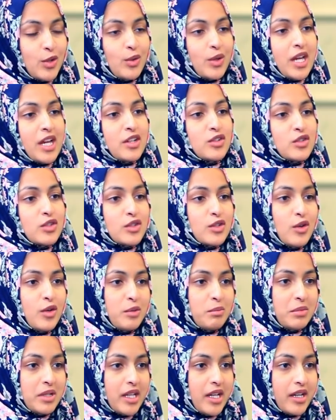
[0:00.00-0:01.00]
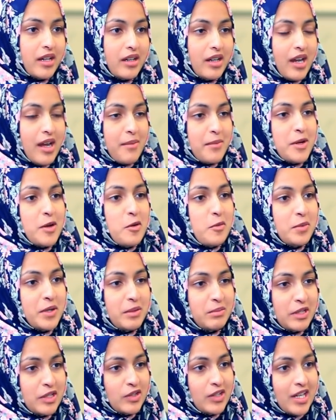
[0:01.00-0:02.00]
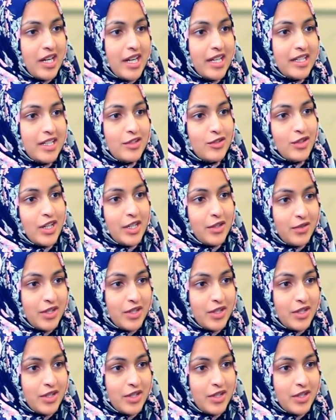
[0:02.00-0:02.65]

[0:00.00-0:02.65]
you can't just go and be like, okay, I'm going to open up the Quran and no, try